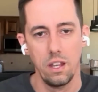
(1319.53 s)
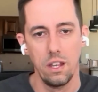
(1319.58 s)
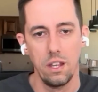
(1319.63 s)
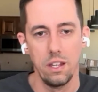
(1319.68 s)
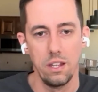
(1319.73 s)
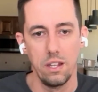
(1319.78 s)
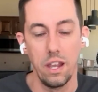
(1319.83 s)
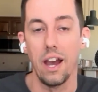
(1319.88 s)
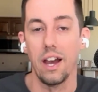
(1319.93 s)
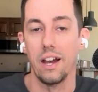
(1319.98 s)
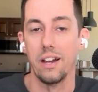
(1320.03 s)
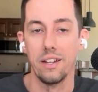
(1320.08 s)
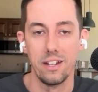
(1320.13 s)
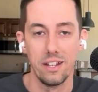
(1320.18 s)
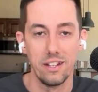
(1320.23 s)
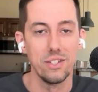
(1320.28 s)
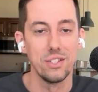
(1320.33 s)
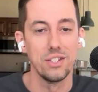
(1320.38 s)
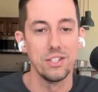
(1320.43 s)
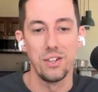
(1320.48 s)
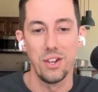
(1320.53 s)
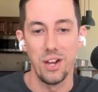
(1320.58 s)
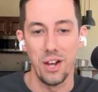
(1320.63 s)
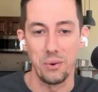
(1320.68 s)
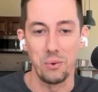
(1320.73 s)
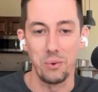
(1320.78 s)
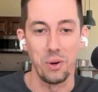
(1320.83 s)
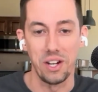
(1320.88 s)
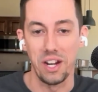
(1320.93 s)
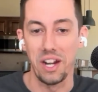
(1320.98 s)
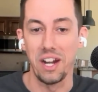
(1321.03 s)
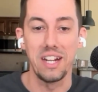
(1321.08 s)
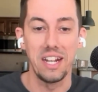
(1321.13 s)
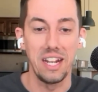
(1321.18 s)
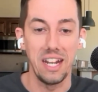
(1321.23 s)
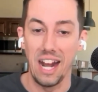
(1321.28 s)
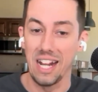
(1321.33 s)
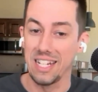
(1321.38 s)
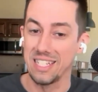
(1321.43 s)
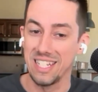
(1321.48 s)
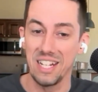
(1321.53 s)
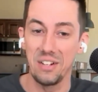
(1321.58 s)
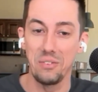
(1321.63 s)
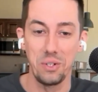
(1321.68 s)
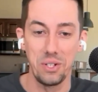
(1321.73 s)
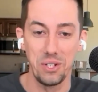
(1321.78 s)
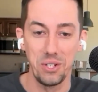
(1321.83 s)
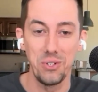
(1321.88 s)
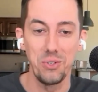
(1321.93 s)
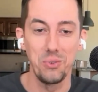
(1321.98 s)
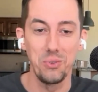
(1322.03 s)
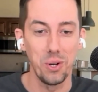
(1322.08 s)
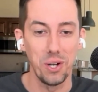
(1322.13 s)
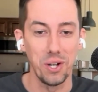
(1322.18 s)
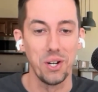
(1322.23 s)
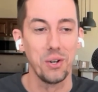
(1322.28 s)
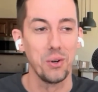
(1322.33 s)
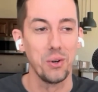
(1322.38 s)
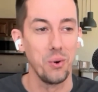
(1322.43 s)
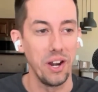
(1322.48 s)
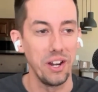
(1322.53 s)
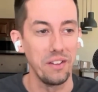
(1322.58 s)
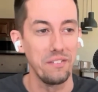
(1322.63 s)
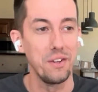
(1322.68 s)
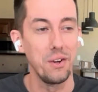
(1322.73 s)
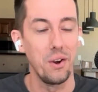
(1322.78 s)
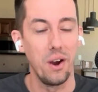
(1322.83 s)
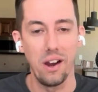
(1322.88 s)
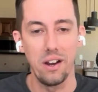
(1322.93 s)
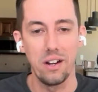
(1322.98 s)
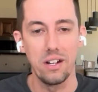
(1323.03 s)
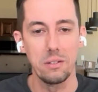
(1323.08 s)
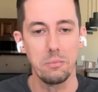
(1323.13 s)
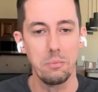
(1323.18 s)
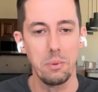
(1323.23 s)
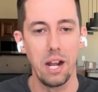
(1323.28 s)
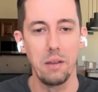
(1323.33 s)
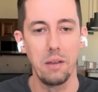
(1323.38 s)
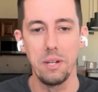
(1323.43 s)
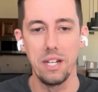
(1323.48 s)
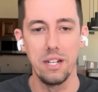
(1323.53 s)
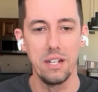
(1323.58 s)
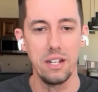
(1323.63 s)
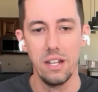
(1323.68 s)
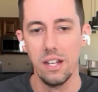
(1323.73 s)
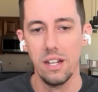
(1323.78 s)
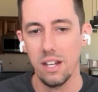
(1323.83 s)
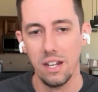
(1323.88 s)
Yeah, that was a lot of work. And again, I say we do work quite a few hours, but I mean,